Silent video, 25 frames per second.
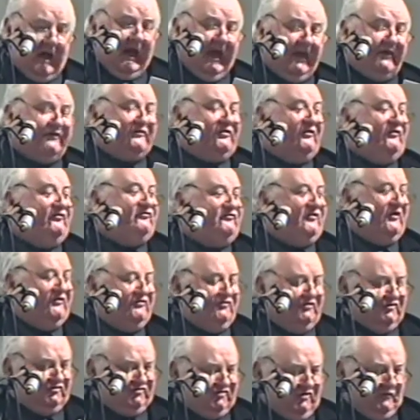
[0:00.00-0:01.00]
I
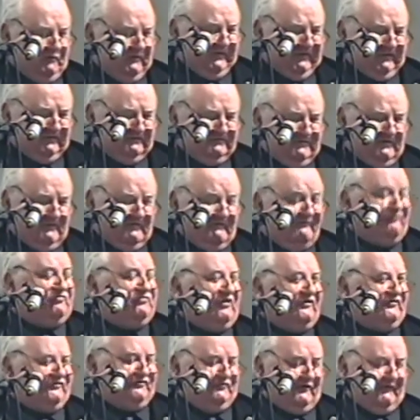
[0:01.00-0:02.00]
continued to eat,
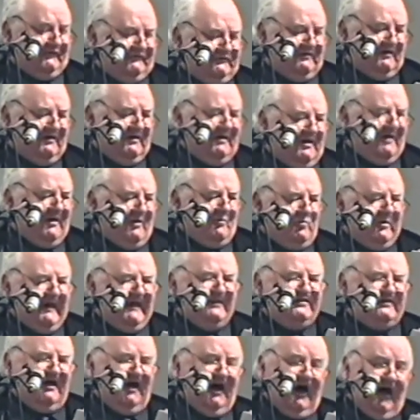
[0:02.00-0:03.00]
flustered,
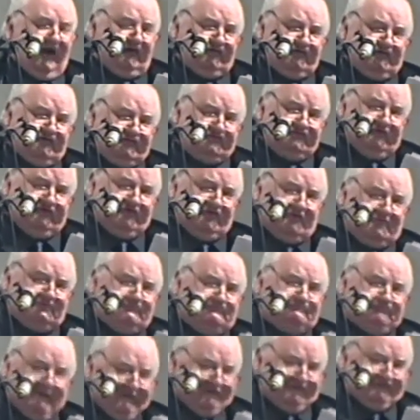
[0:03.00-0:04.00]
when the heartless
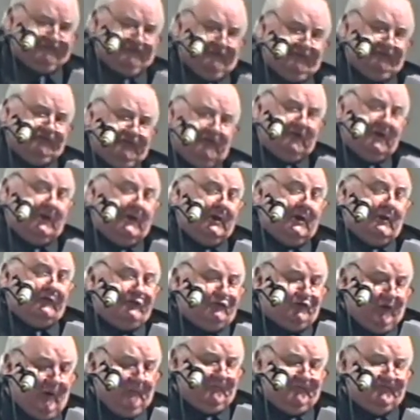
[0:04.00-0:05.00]
little bastard
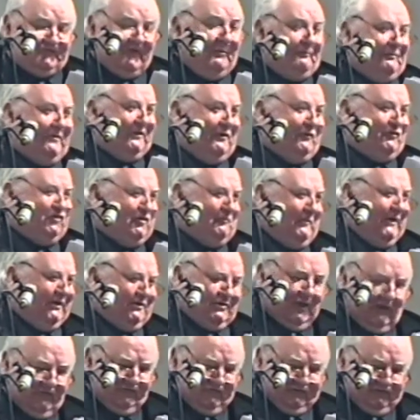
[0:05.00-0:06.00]
dropped something into
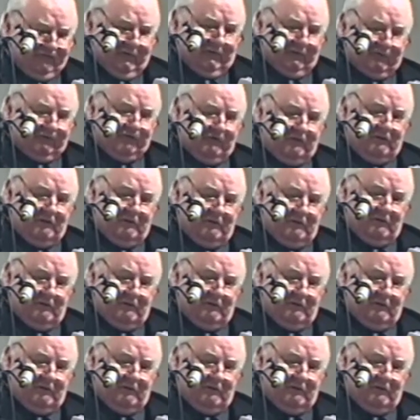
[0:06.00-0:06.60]
my custard.